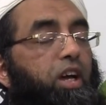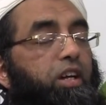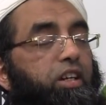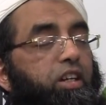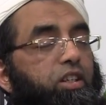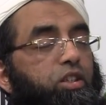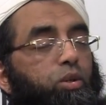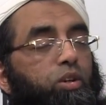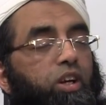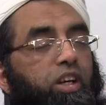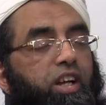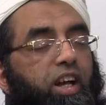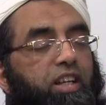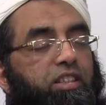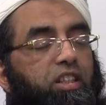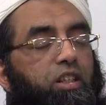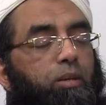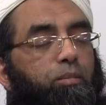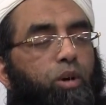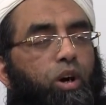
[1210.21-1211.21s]
read Surah Yasin
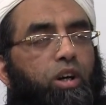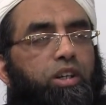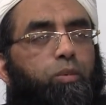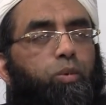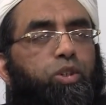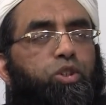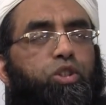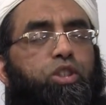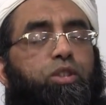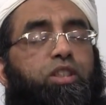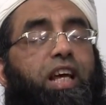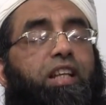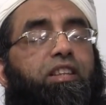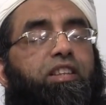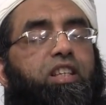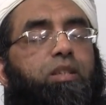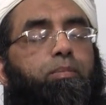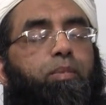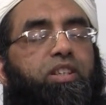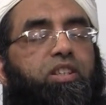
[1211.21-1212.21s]
in the morning. We just send
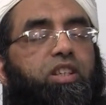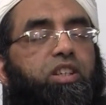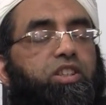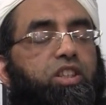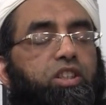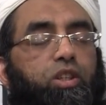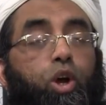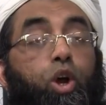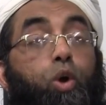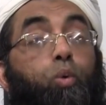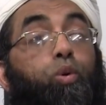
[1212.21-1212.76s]
these messages.